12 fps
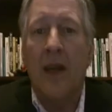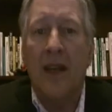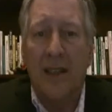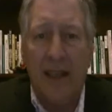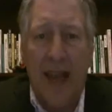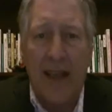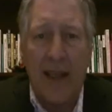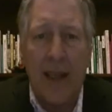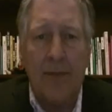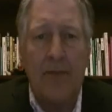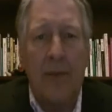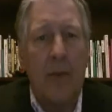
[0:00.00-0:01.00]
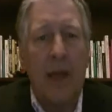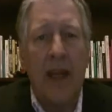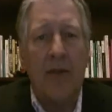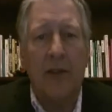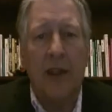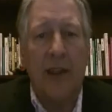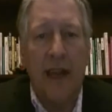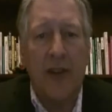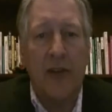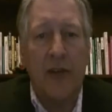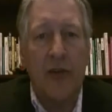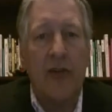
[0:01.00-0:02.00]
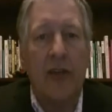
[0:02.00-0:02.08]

Sadly, many of today's students